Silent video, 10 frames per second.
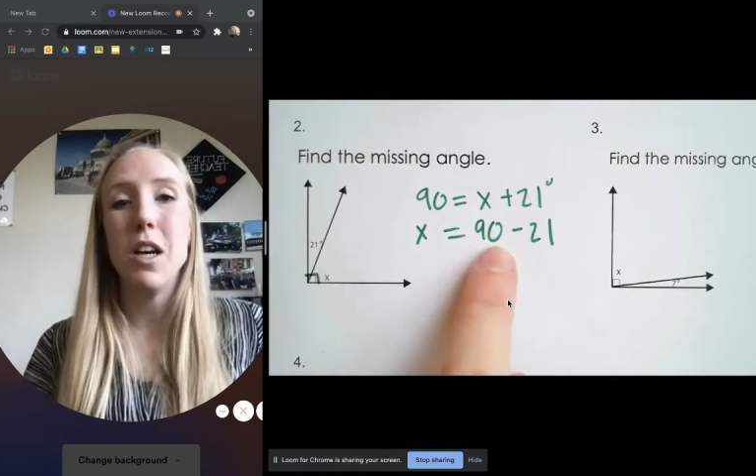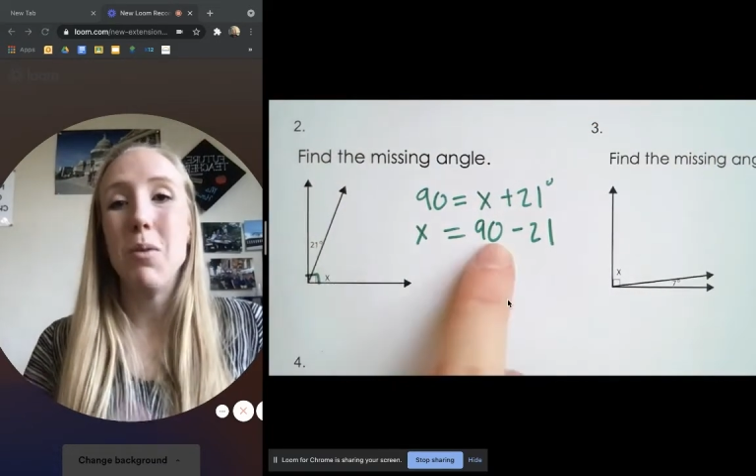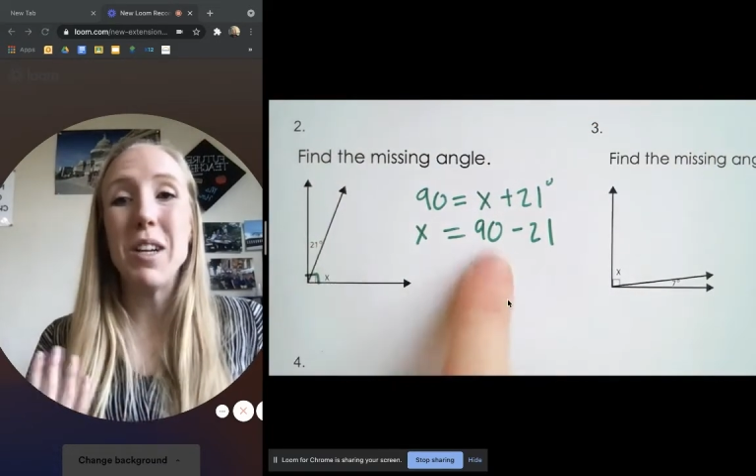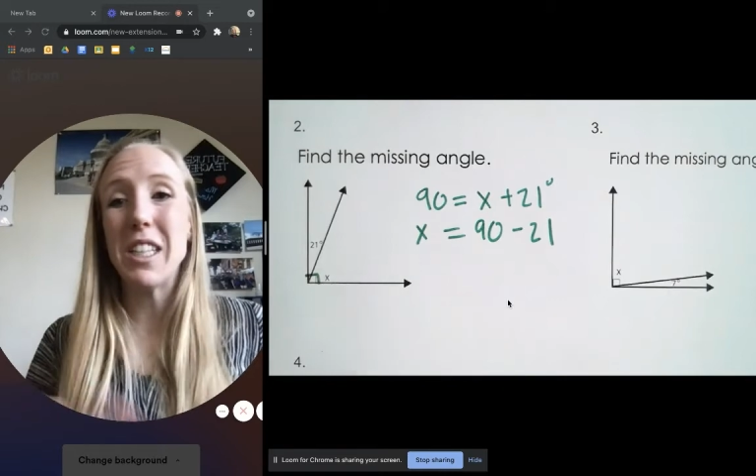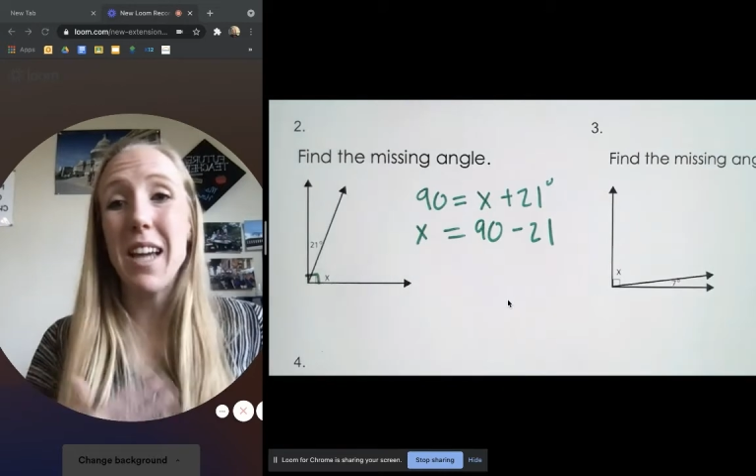
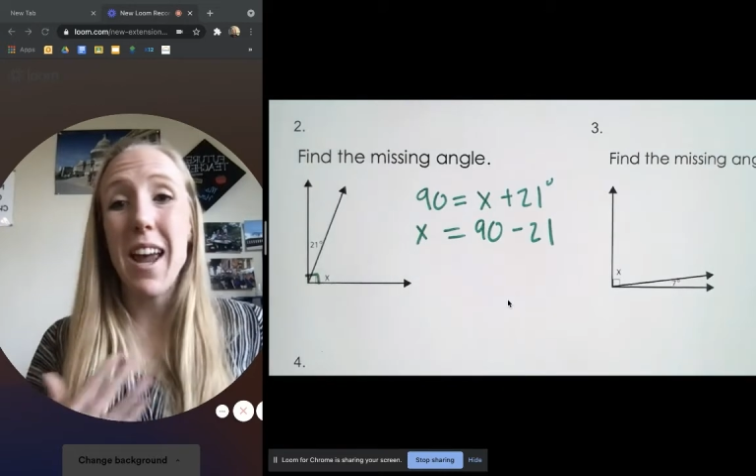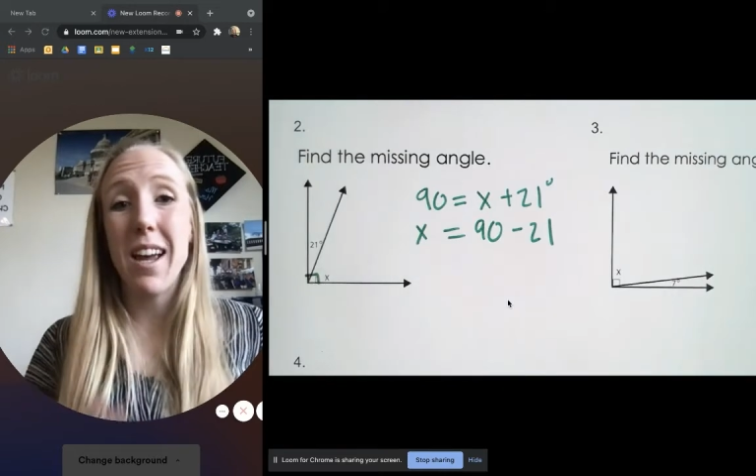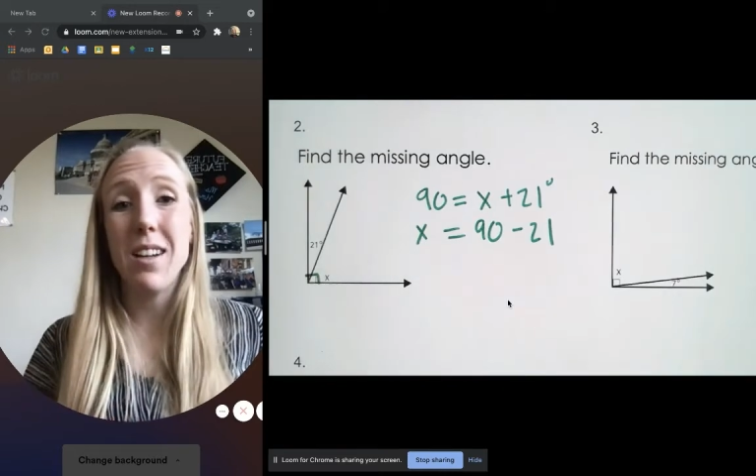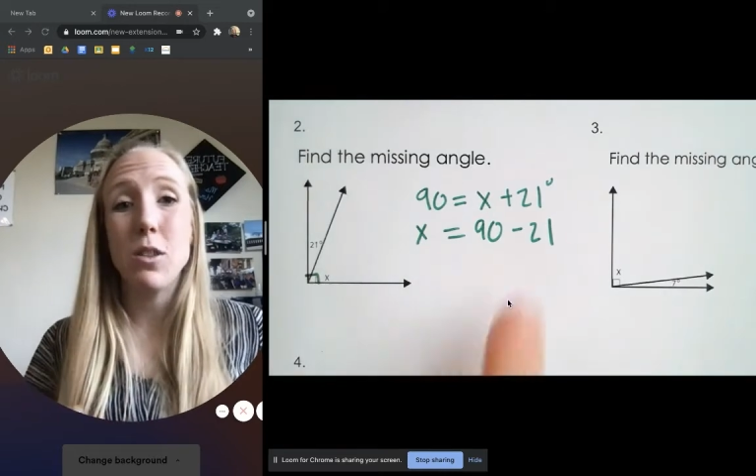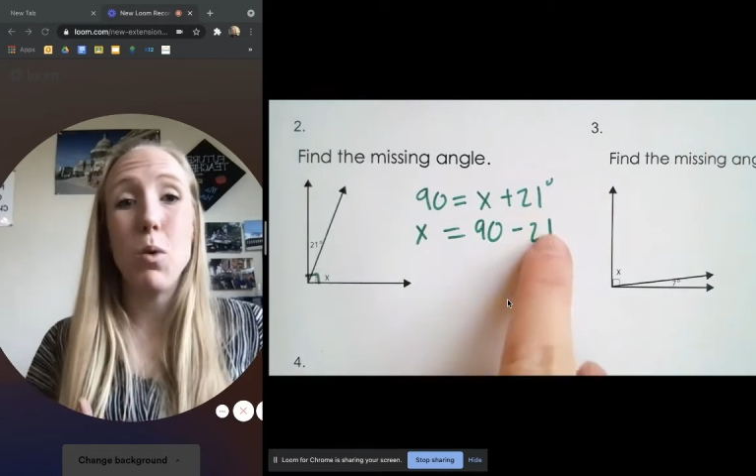we just
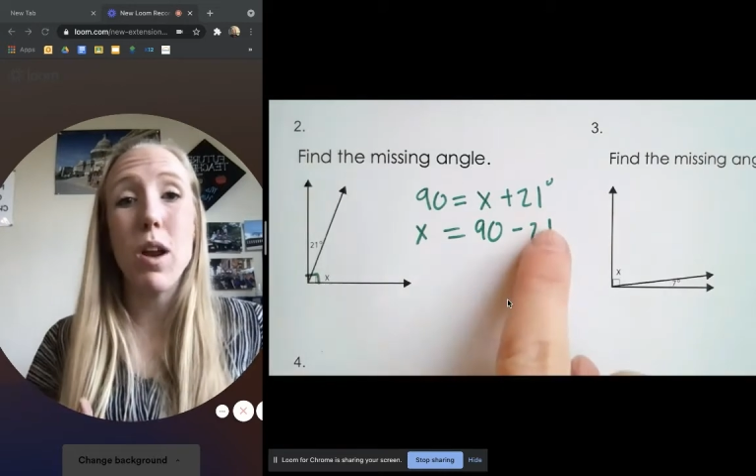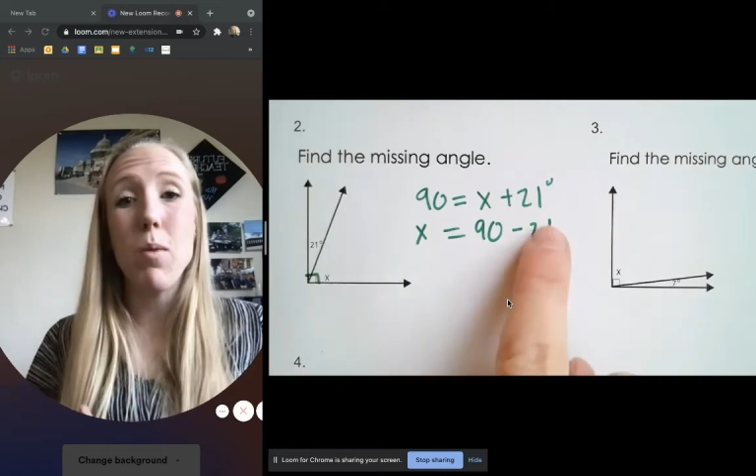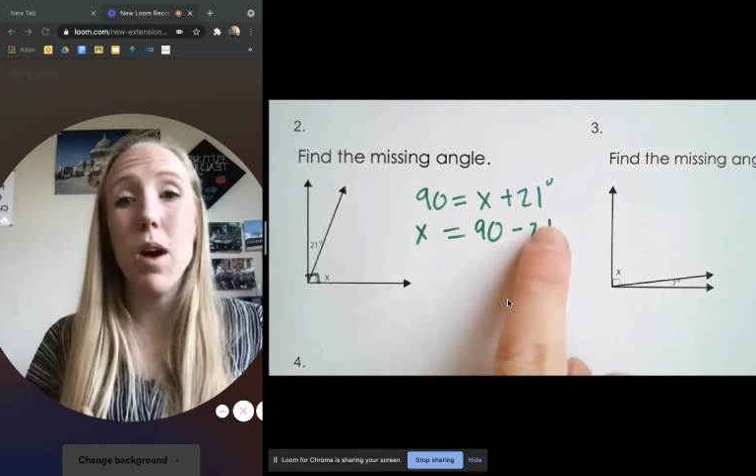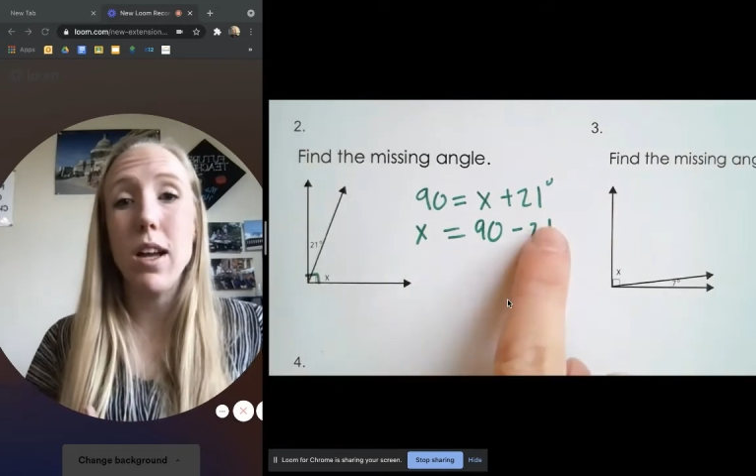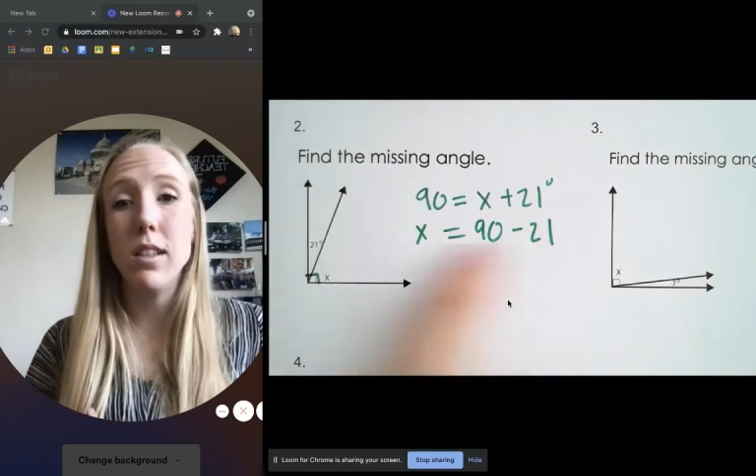take
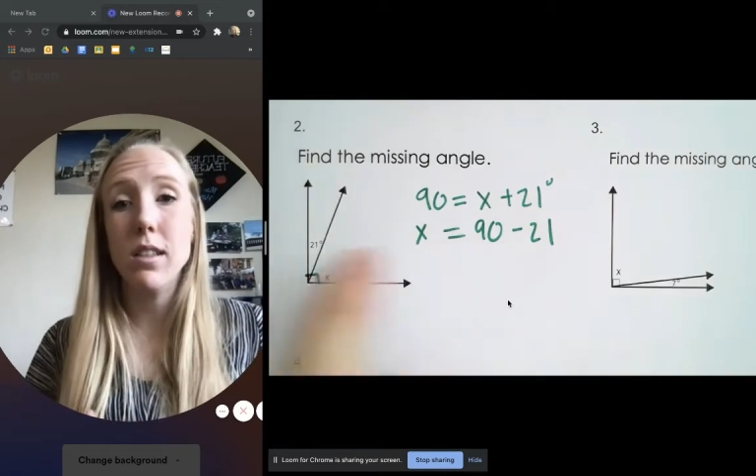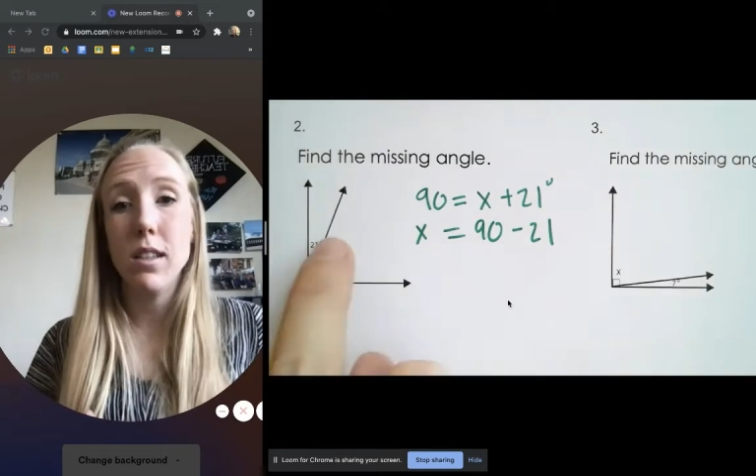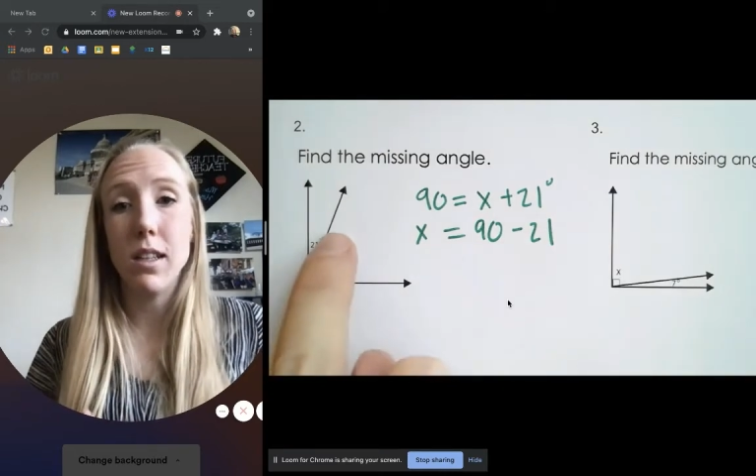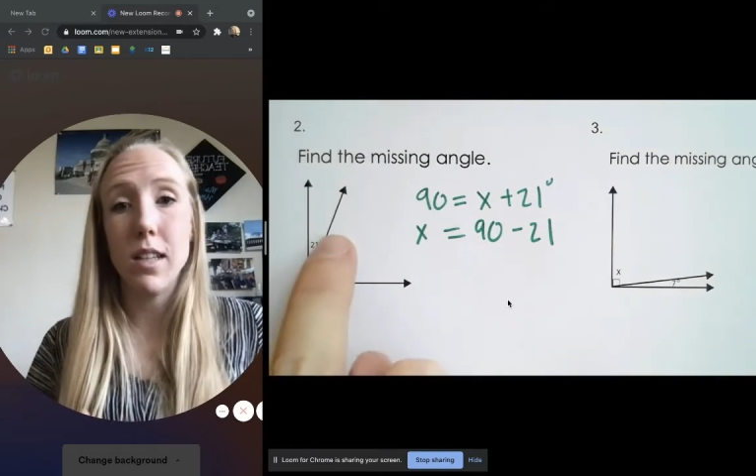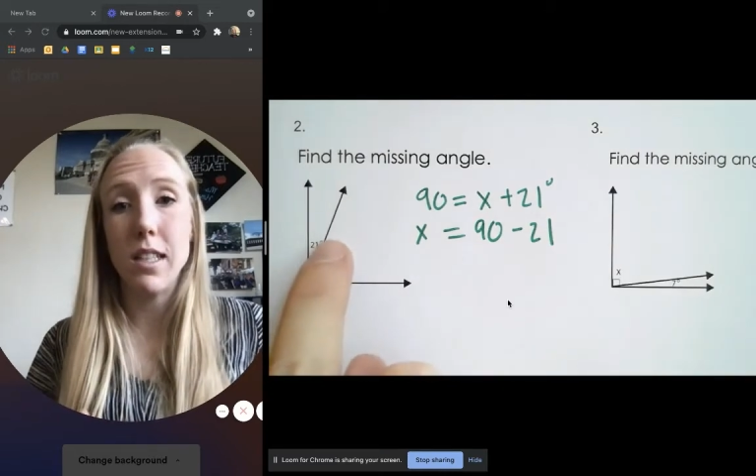21,
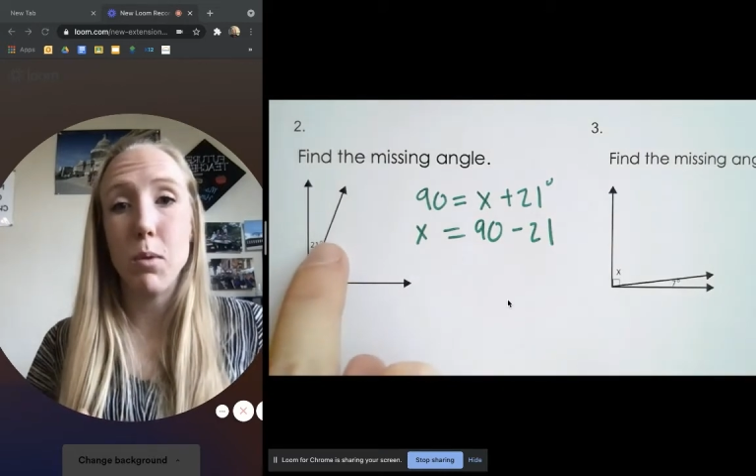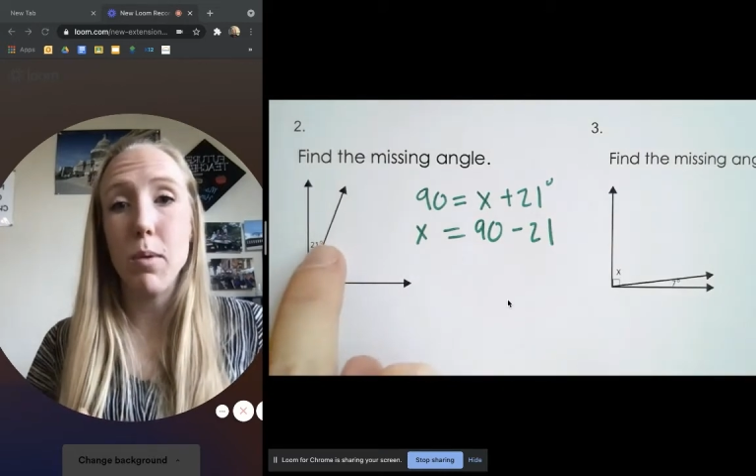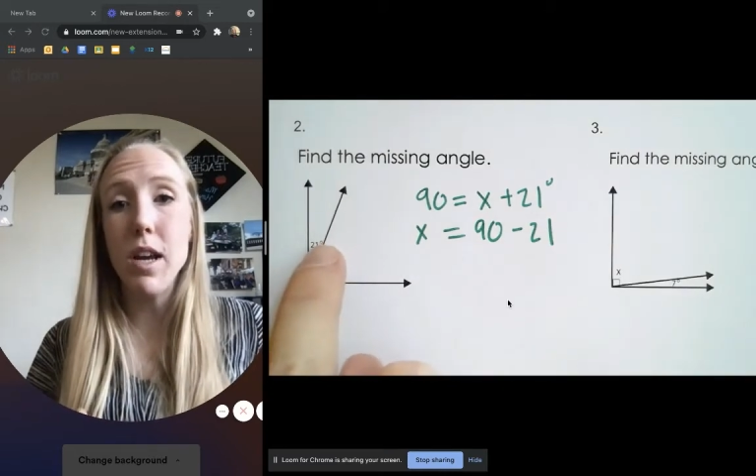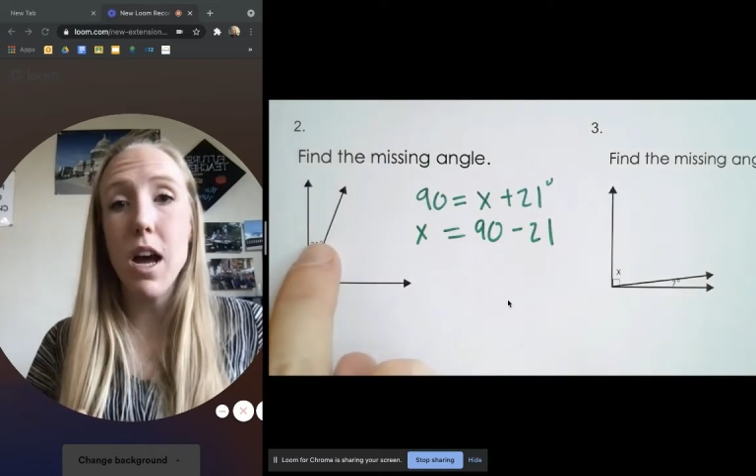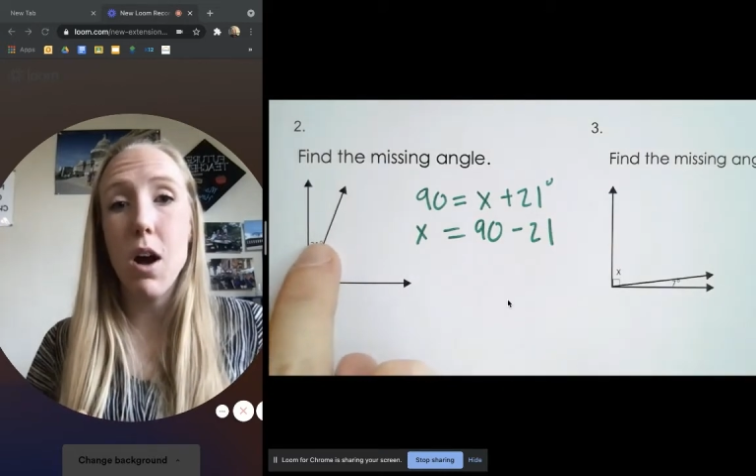because that's what
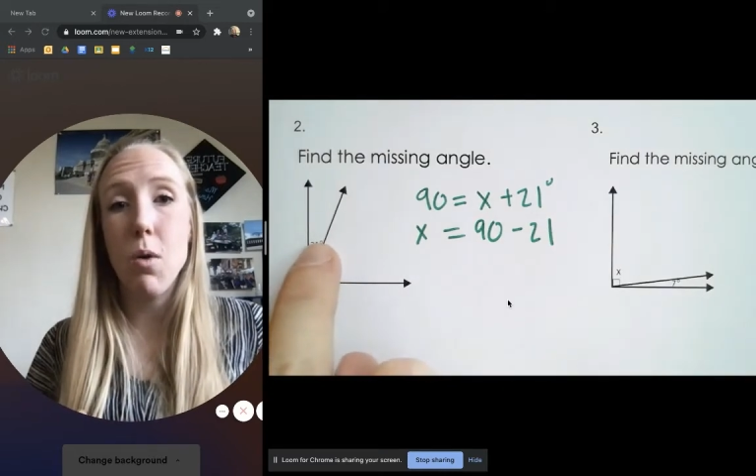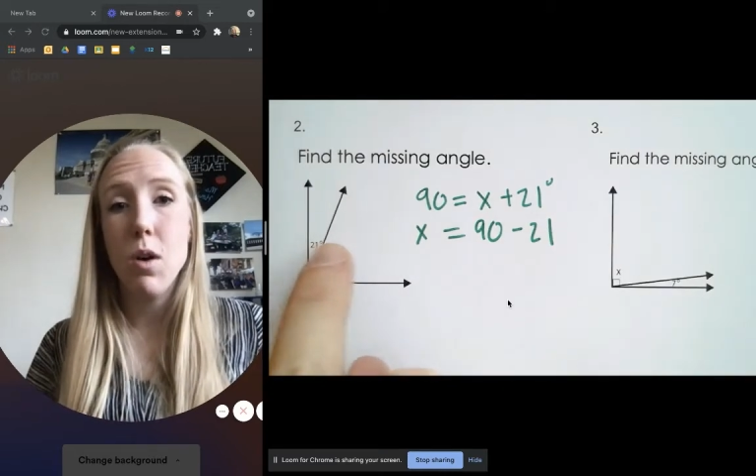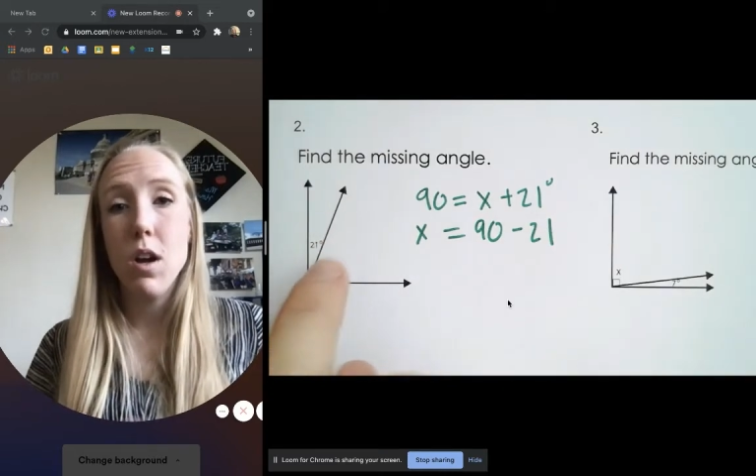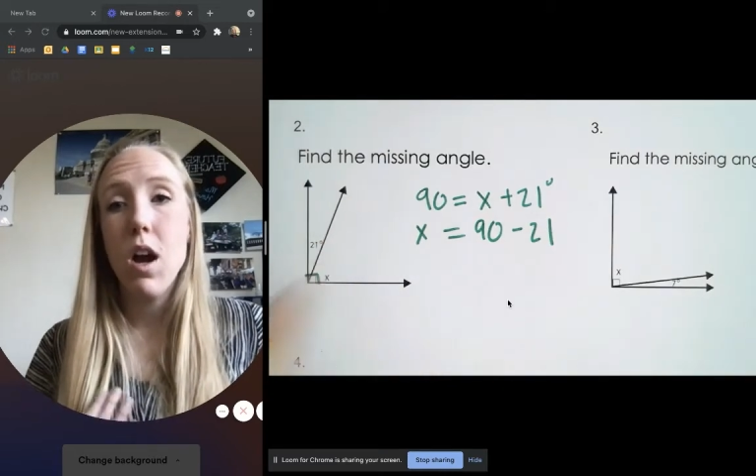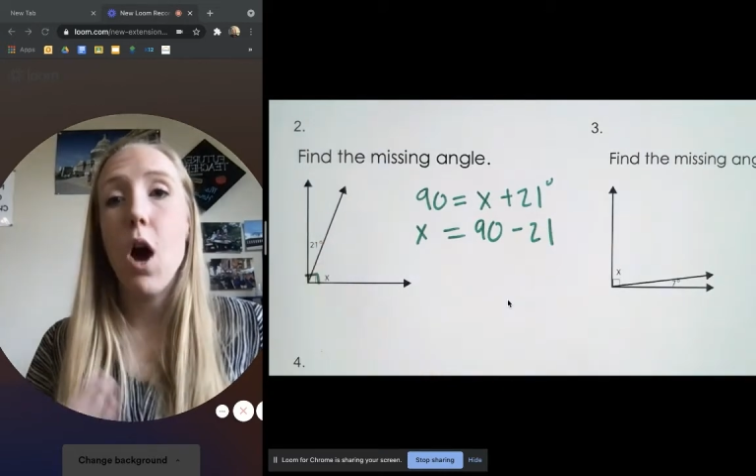we know,